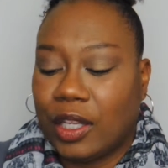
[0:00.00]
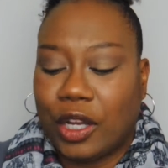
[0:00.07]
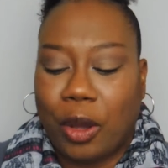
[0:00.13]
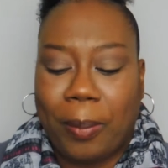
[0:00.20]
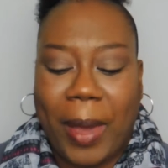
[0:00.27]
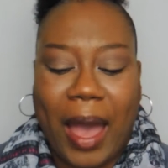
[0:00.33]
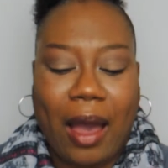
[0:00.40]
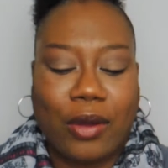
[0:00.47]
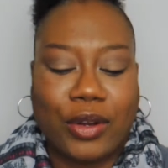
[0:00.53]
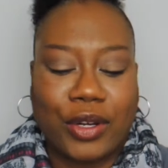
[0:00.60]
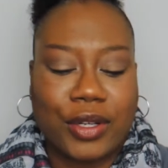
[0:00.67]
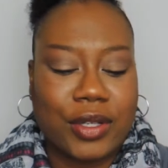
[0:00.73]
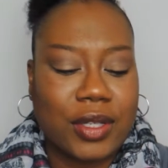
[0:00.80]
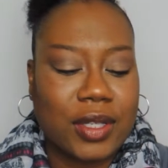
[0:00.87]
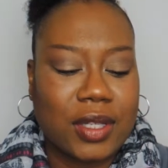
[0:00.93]
you know,
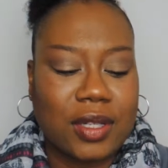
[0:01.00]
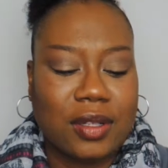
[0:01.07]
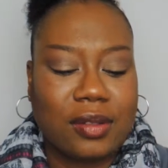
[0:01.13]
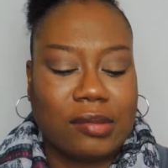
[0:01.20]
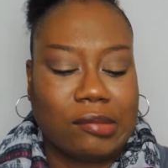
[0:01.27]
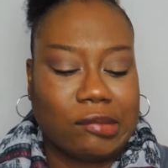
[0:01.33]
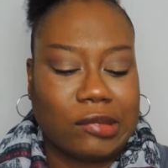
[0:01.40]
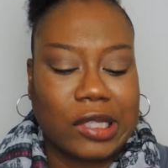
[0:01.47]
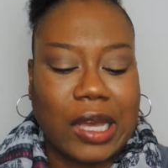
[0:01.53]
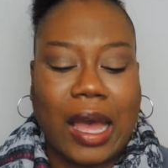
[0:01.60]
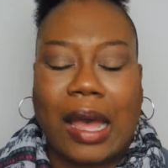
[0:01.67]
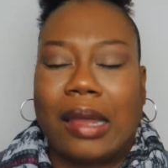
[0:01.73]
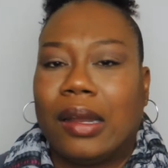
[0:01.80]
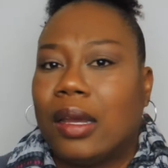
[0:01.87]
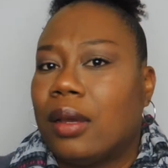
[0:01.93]
powders to
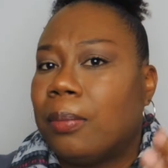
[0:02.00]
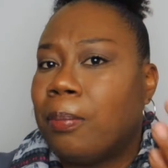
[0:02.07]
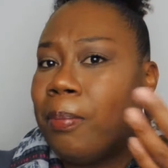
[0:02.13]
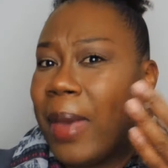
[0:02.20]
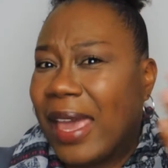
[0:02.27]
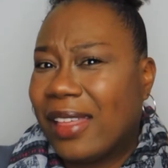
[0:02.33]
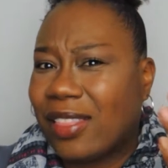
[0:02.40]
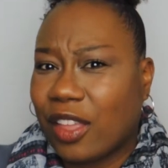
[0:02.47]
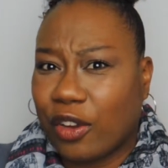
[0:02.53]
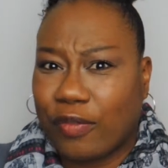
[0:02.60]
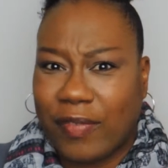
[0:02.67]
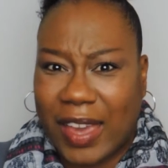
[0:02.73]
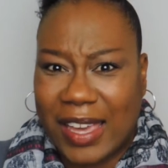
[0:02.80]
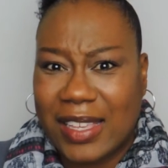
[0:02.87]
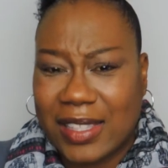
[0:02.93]
kind of bake their
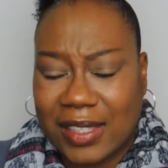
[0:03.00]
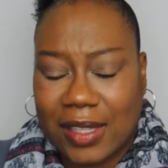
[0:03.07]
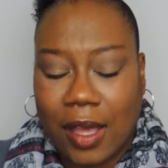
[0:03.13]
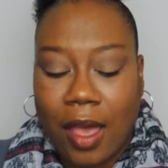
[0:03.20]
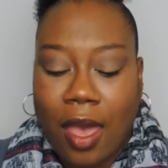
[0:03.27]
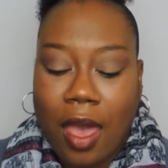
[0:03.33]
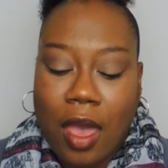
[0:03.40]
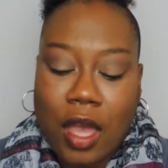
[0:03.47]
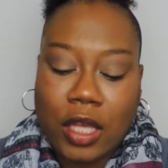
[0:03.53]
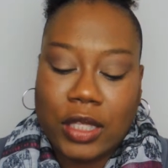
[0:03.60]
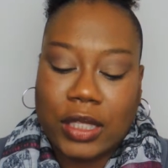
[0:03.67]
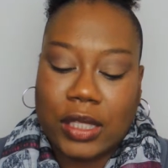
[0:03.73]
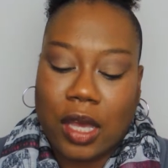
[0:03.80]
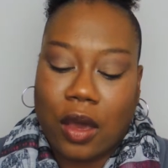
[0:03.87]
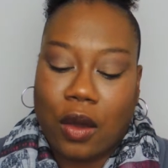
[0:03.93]
face.
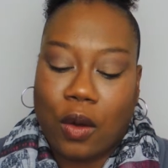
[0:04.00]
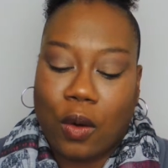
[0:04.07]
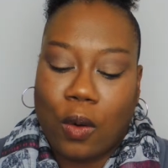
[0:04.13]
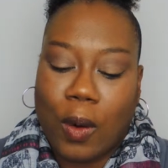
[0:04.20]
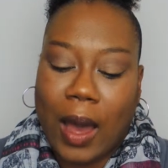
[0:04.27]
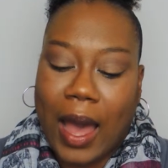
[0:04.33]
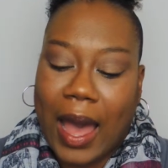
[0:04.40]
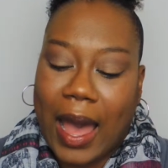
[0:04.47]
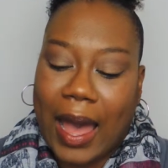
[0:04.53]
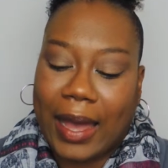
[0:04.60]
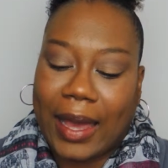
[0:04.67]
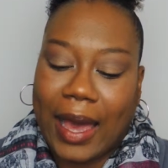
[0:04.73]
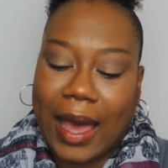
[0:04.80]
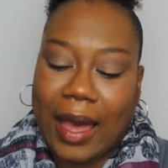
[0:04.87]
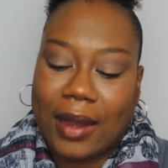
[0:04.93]
So
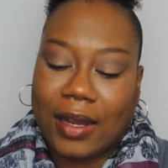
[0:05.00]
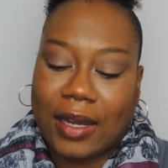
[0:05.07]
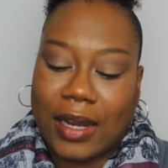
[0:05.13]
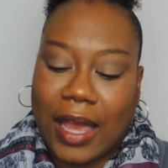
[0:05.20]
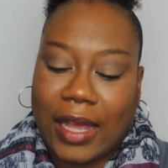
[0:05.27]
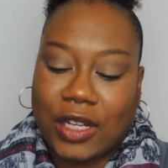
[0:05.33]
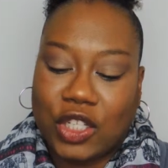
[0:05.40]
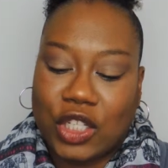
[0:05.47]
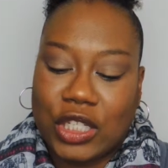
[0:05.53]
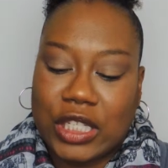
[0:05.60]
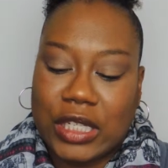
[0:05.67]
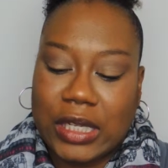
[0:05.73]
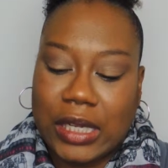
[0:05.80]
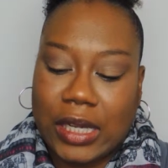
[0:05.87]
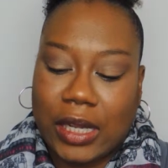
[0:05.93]
I got an
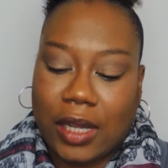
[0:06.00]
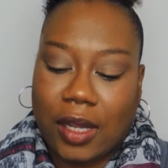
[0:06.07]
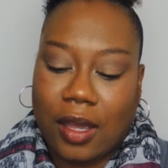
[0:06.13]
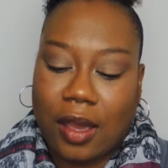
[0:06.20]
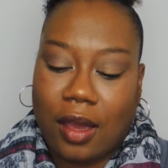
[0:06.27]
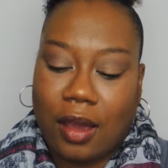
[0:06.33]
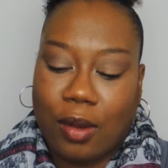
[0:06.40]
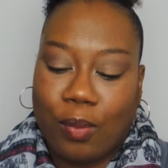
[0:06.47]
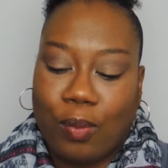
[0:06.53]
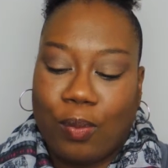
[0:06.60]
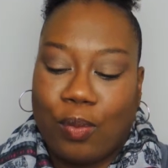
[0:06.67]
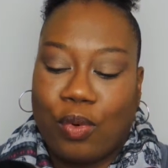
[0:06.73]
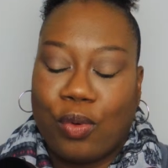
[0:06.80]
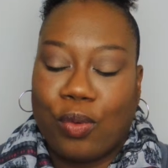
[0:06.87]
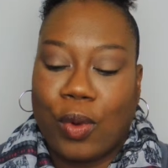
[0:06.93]
HD
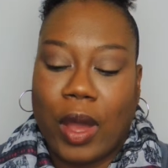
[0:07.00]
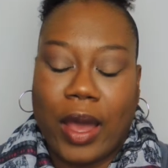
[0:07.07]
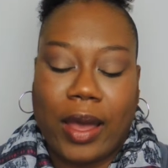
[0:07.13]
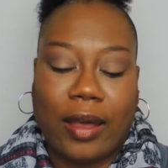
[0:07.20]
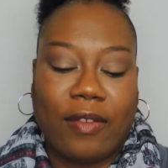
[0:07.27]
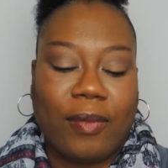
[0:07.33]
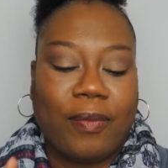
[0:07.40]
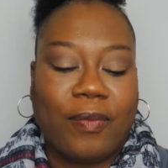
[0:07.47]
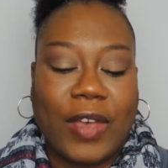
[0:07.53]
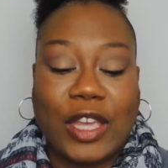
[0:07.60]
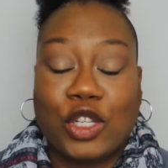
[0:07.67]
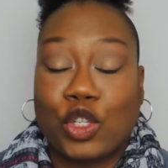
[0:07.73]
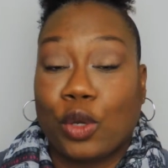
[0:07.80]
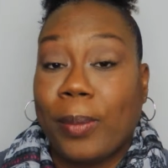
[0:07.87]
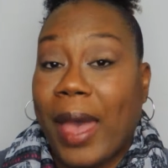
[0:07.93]

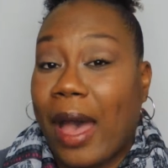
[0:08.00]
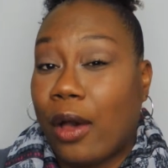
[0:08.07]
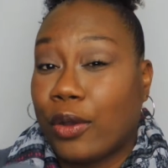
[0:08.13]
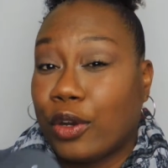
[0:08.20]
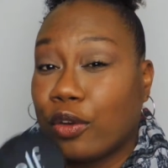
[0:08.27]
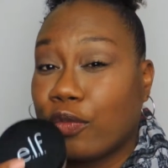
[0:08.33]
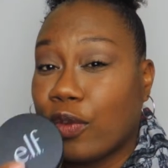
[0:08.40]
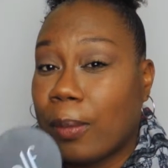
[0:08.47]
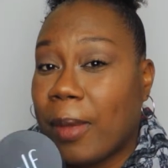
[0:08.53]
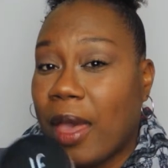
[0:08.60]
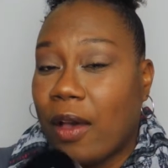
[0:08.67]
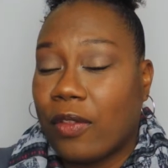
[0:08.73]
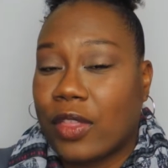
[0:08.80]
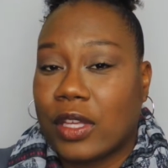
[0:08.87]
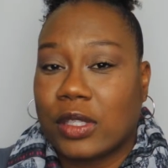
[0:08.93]
facial powder from
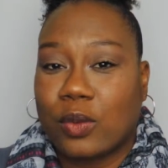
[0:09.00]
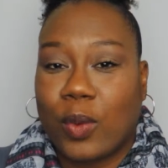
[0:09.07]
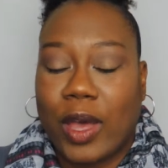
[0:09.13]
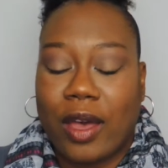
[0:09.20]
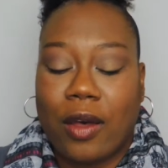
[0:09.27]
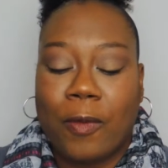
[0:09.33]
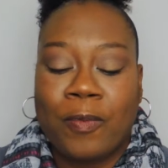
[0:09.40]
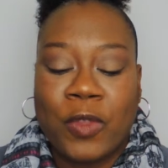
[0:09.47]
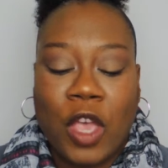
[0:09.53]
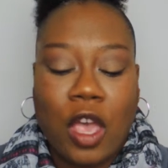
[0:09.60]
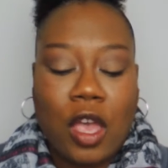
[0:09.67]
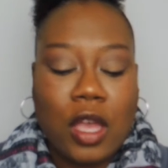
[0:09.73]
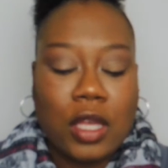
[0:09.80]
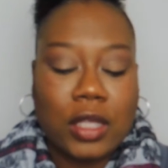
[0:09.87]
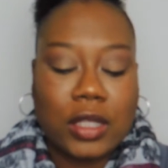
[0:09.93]
e.l.f. as well.
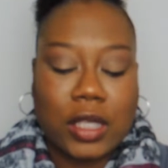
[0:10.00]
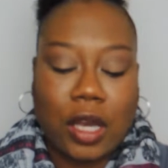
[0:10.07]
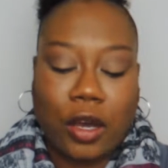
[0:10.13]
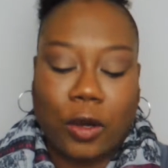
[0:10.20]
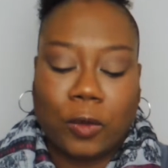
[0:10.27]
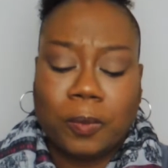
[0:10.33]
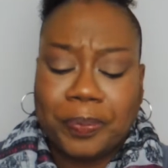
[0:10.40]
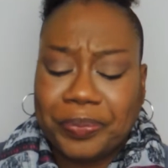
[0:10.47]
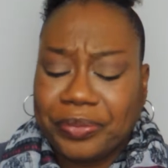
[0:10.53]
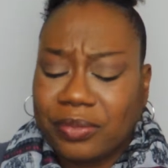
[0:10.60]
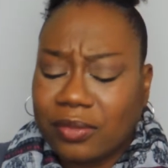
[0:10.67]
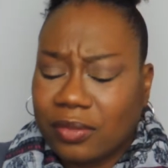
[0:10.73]
So